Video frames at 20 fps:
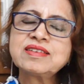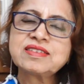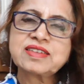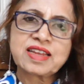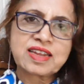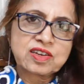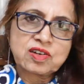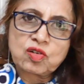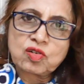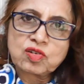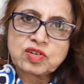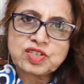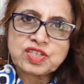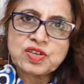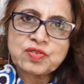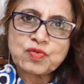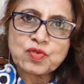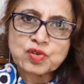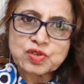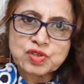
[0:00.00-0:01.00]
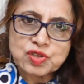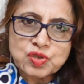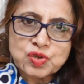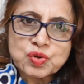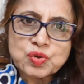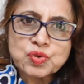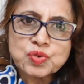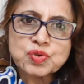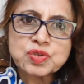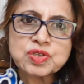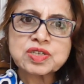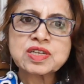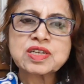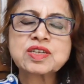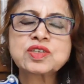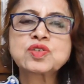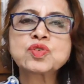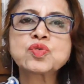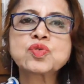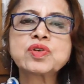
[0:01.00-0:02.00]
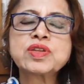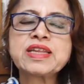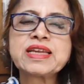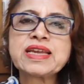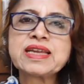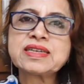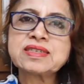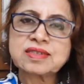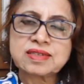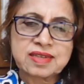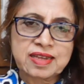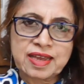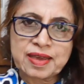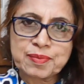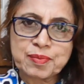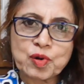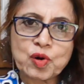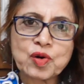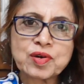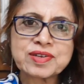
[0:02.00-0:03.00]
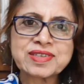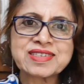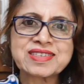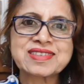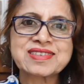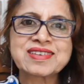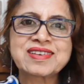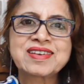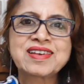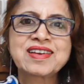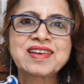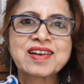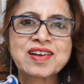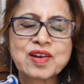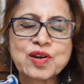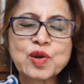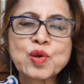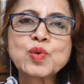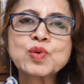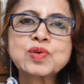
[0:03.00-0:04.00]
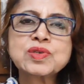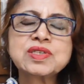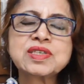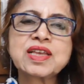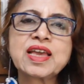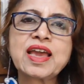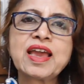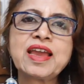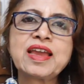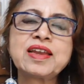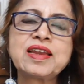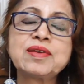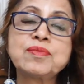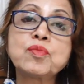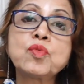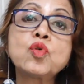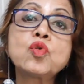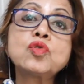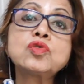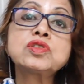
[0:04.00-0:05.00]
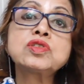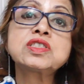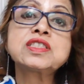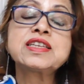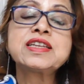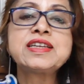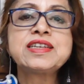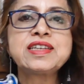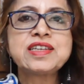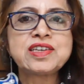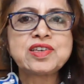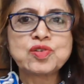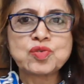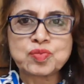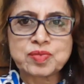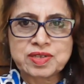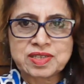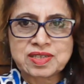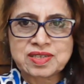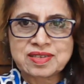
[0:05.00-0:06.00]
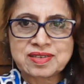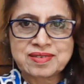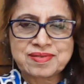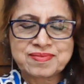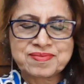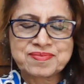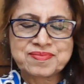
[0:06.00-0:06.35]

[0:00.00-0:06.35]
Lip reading: technology was used to create cyborgs, clones, and more 3D humans.